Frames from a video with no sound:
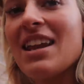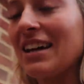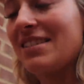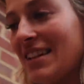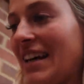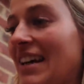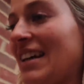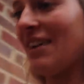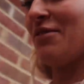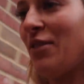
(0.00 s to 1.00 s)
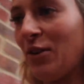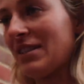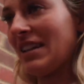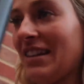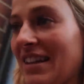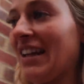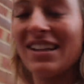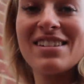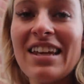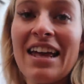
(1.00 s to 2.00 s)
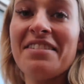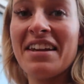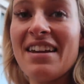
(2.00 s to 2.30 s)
the next day and I haven't vlogged anything and it's again the